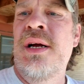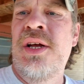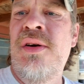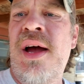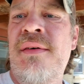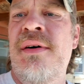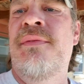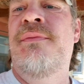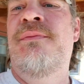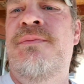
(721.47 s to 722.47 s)
You have a
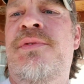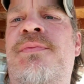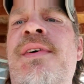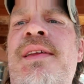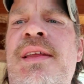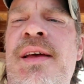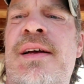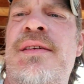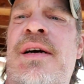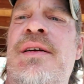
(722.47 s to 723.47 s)

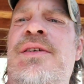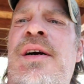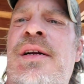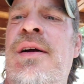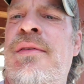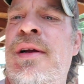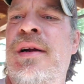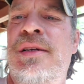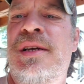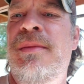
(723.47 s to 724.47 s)
$50,000 truck over there
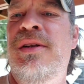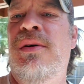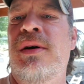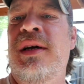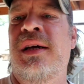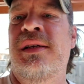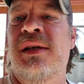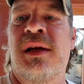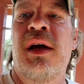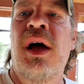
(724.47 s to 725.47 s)
and somebody door dings
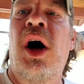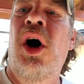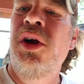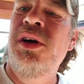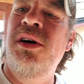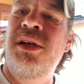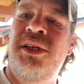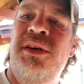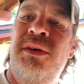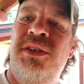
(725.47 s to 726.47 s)
it. All you're going to
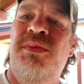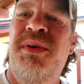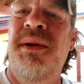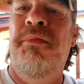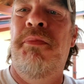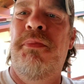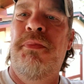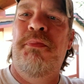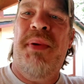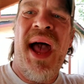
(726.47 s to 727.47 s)
do is be
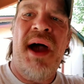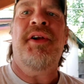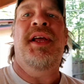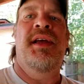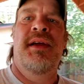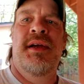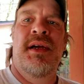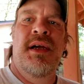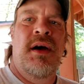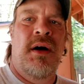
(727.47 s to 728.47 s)
pouting
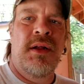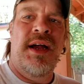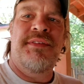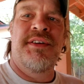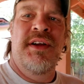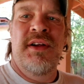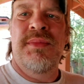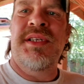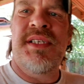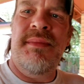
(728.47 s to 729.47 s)
all afternoon
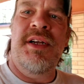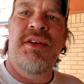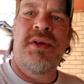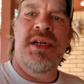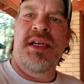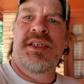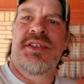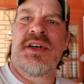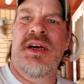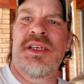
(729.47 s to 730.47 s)
because somebody door dinged your
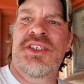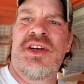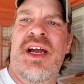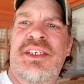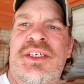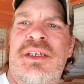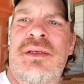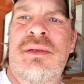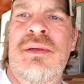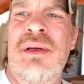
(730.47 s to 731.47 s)
truck and scratched it.
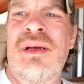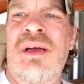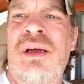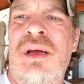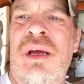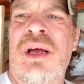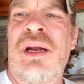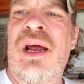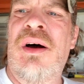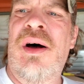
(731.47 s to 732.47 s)

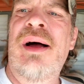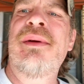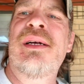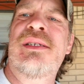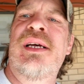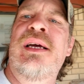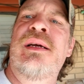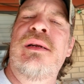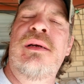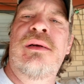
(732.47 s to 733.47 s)
Now, I'm not
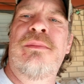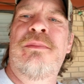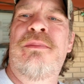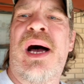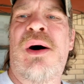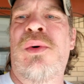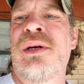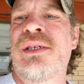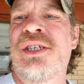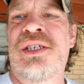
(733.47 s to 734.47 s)
saying buy one
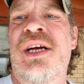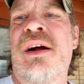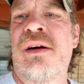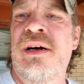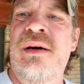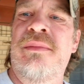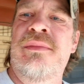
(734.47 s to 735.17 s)
and just tear it up.